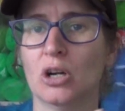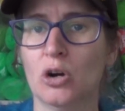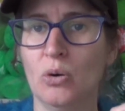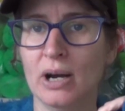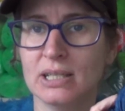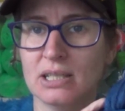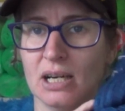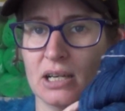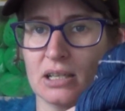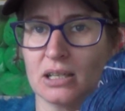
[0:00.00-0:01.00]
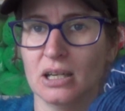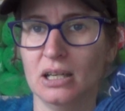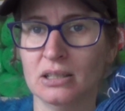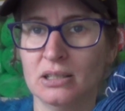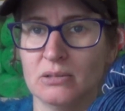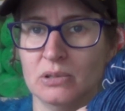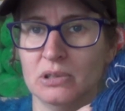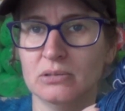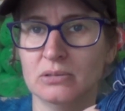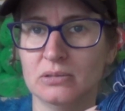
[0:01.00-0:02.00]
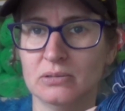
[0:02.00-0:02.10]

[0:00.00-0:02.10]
quite dark colours, well,